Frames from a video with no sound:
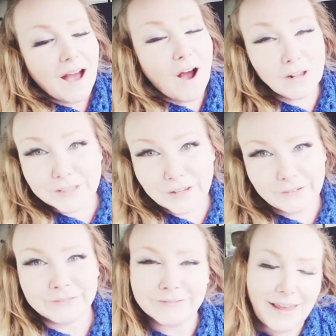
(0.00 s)

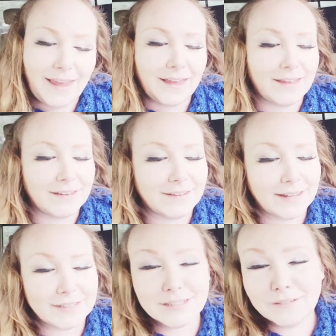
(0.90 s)
also, and
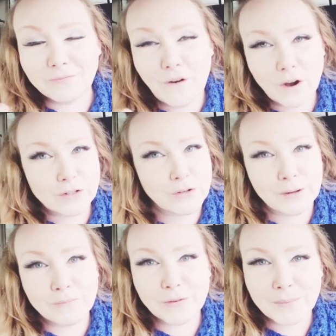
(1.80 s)
it's a far
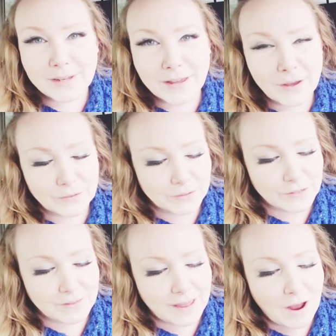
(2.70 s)
trip for me to go
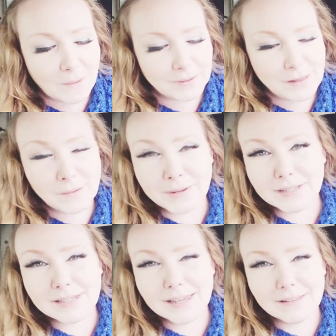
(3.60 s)
to that Hobby Lobby.
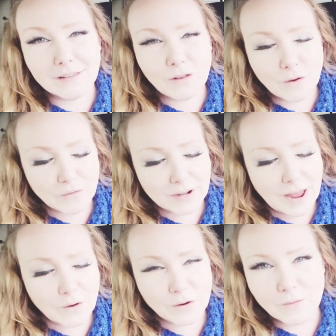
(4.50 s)
It's like a little over an
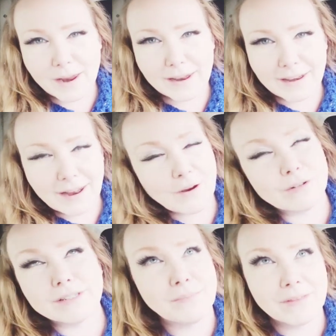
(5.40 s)
hour, right at an hour,
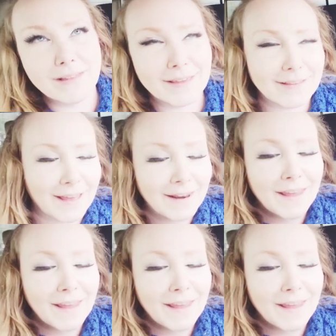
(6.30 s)
something like that.